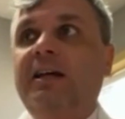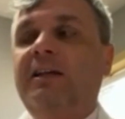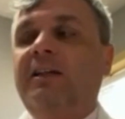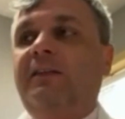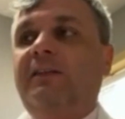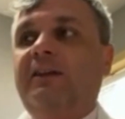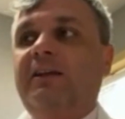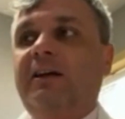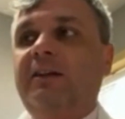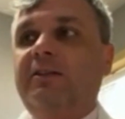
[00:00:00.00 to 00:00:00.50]

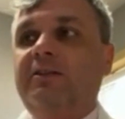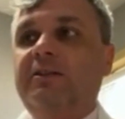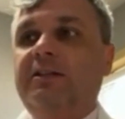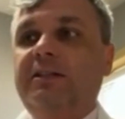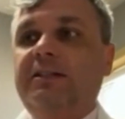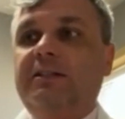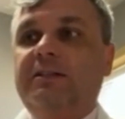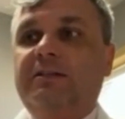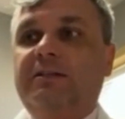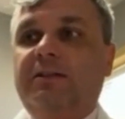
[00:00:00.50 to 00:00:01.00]
The other
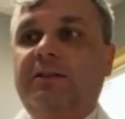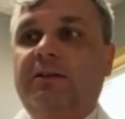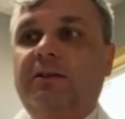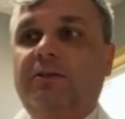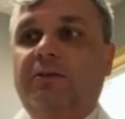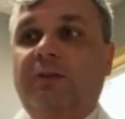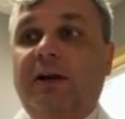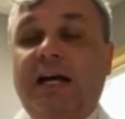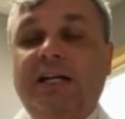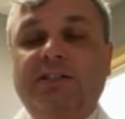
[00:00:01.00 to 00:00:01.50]
is the
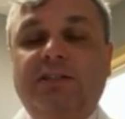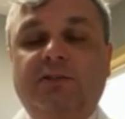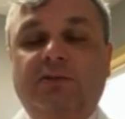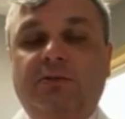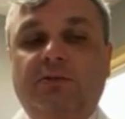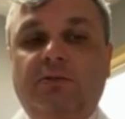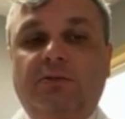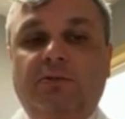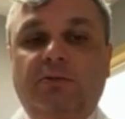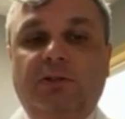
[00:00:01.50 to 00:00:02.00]

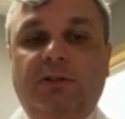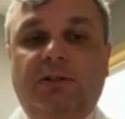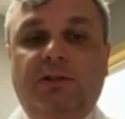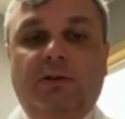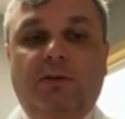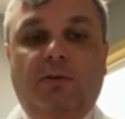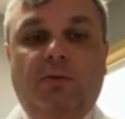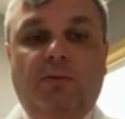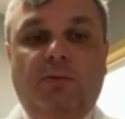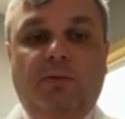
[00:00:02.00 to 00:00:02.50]
rational, you
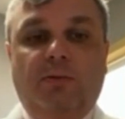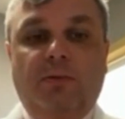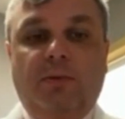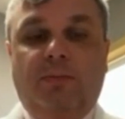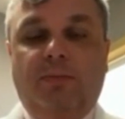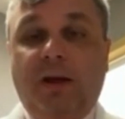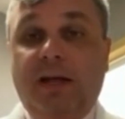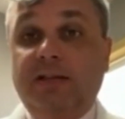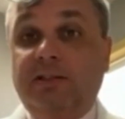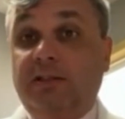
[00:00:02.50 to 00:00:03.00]
know, the
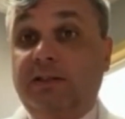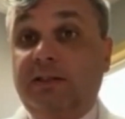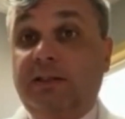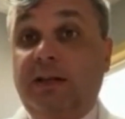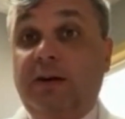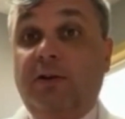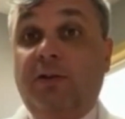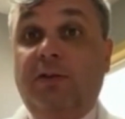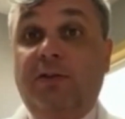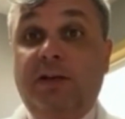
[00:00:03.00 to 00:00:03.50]
patients that
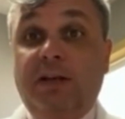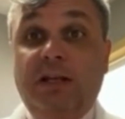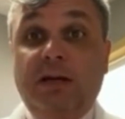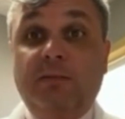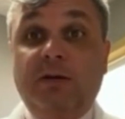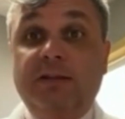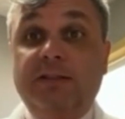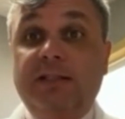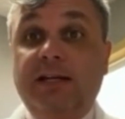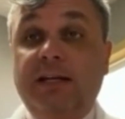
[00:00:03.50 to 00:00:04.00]
are thinking
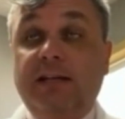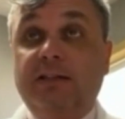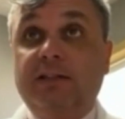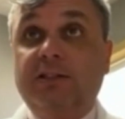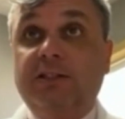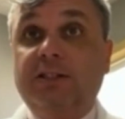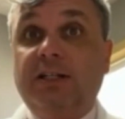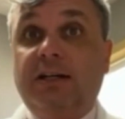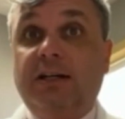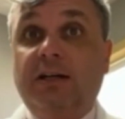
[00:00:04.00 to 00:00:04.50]
about taking the
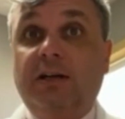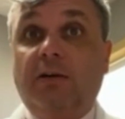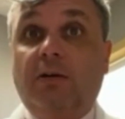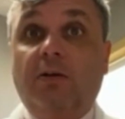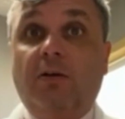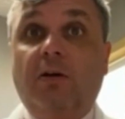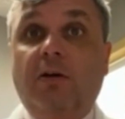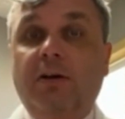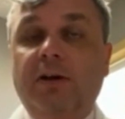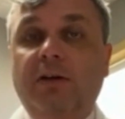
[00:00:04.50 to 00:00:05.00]
shot
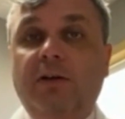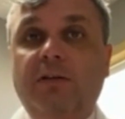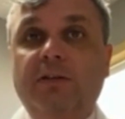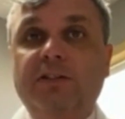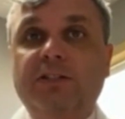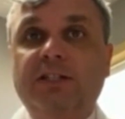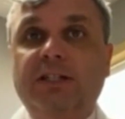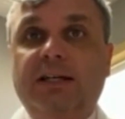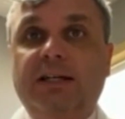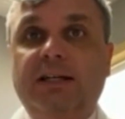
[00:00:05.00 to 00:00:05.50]
or already on the
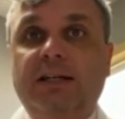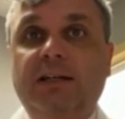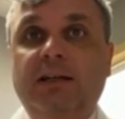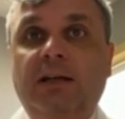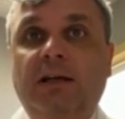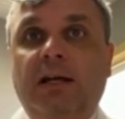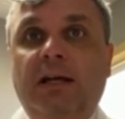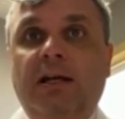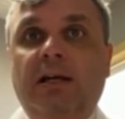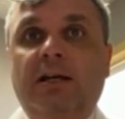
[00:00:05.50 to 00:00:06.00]
shot.
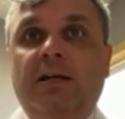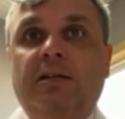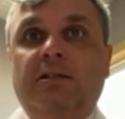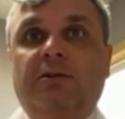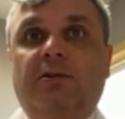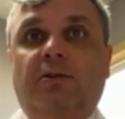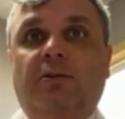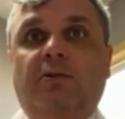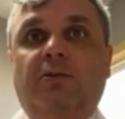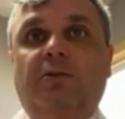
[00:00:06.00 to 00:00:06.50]

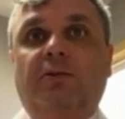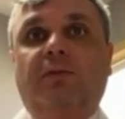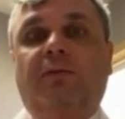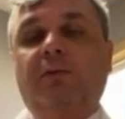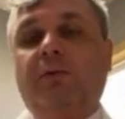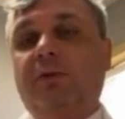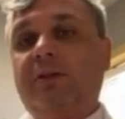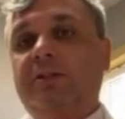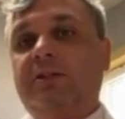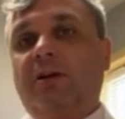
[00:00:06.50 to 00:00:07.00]
So if we
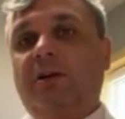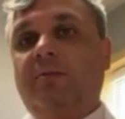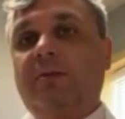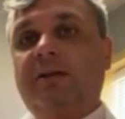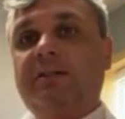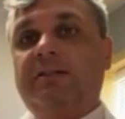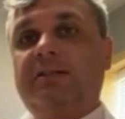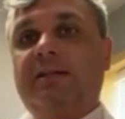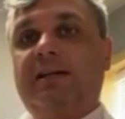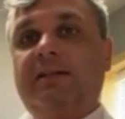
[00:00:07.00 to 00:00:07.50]
want to talk
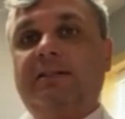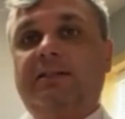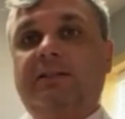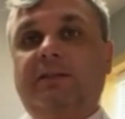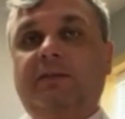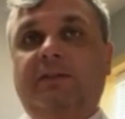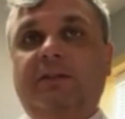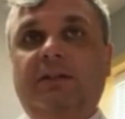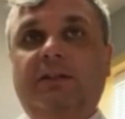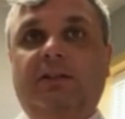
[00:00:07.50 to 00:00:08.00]
about
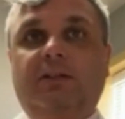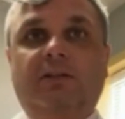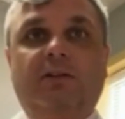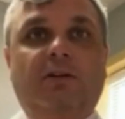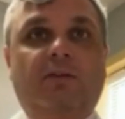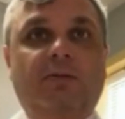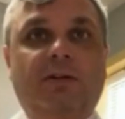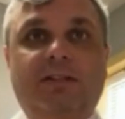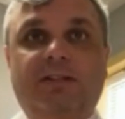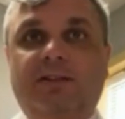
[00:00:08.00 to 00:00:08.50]
scientific, you
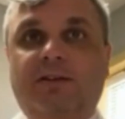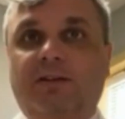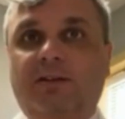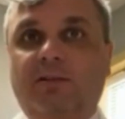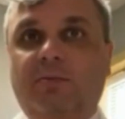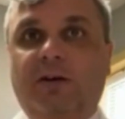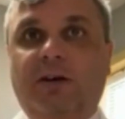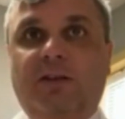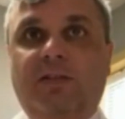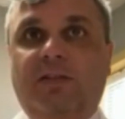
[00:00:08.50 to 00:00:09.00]
know, we could talk
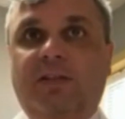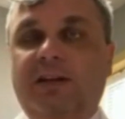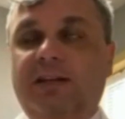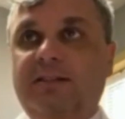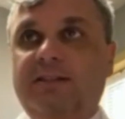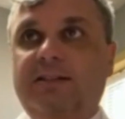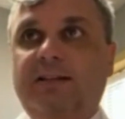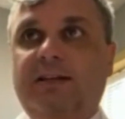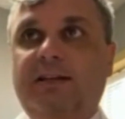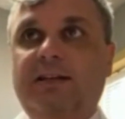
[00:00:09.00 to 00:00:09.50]
about
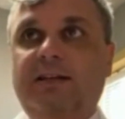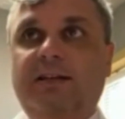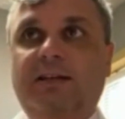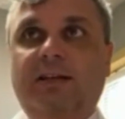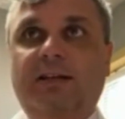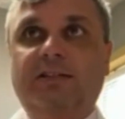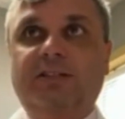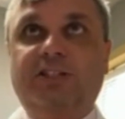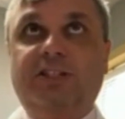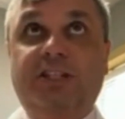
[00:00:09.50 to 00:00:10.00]
things like
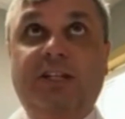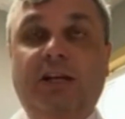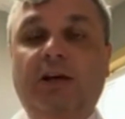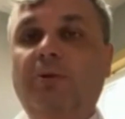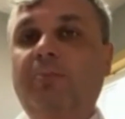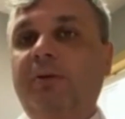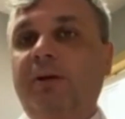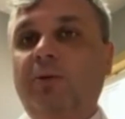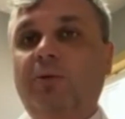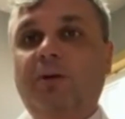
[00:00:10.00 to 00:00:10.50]

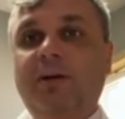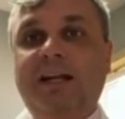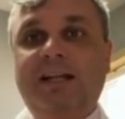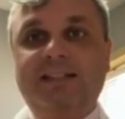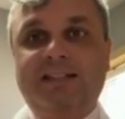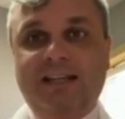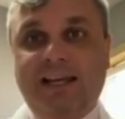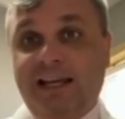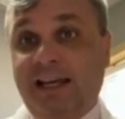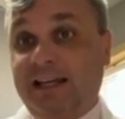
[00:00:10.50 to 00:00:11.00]
GLP-1
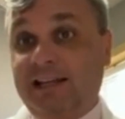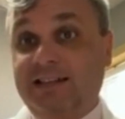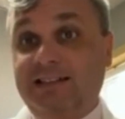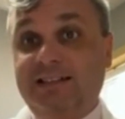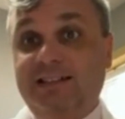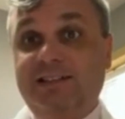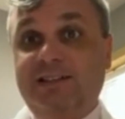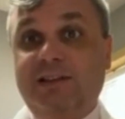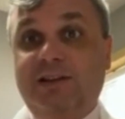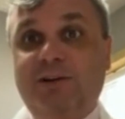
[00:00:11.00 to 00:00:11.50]

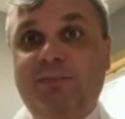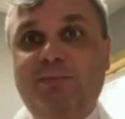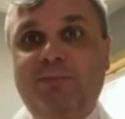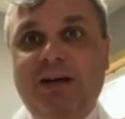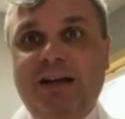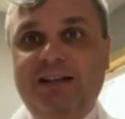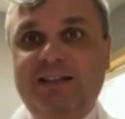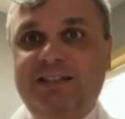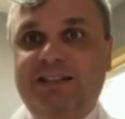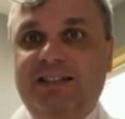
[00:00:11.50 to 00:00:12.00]
antagonist,
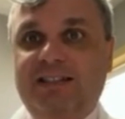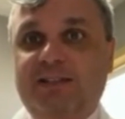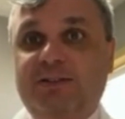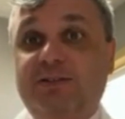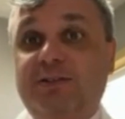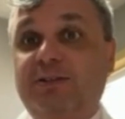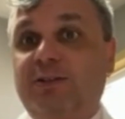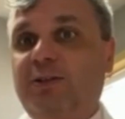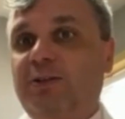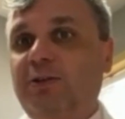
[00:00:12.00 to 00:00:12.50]
beta
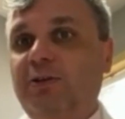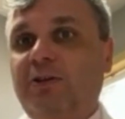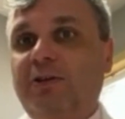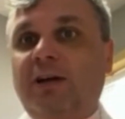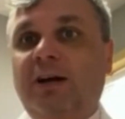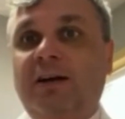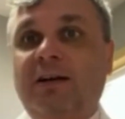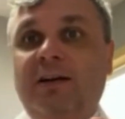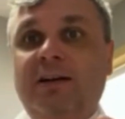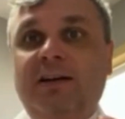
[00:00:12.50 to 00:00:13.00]
cells,
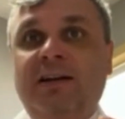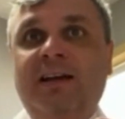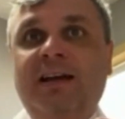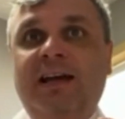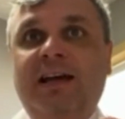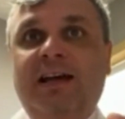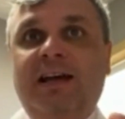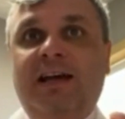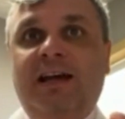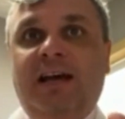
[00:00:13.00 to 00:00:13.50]
glucagon,
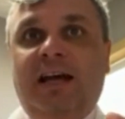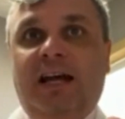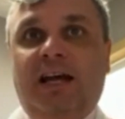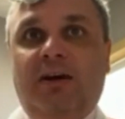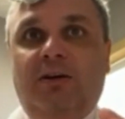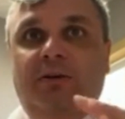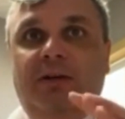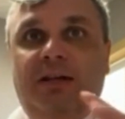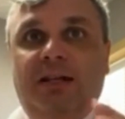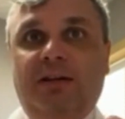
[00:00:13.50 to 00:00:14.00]

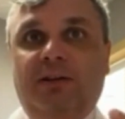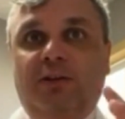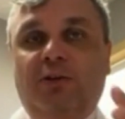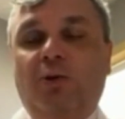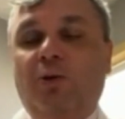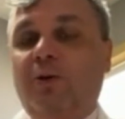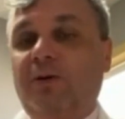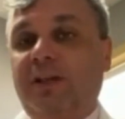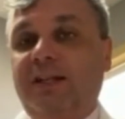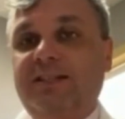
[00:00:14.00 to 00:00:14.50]
how it
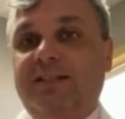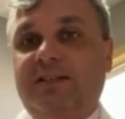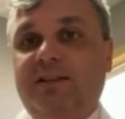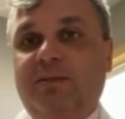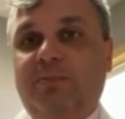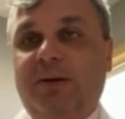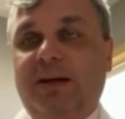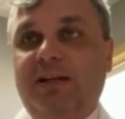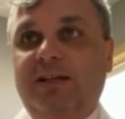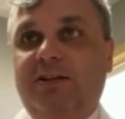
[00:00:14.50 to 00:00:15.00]
correlates to the
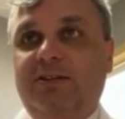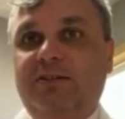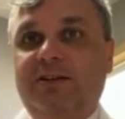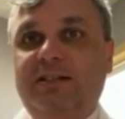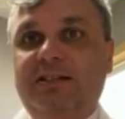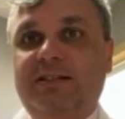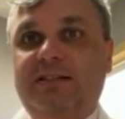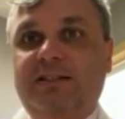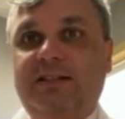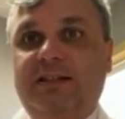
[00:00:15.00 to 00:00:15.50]

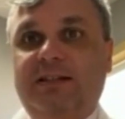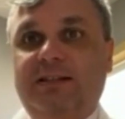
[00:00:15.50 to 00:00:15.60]
pancreas,